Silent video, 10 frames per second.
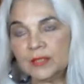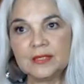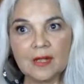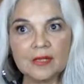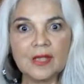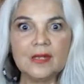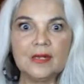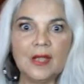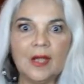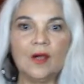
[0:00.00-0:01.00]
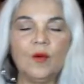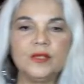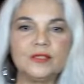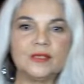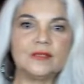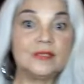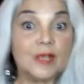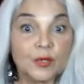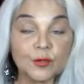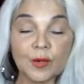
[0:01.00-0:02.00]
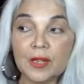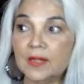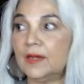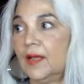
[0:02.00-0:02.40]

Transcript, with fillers: delegating how I de- decorate,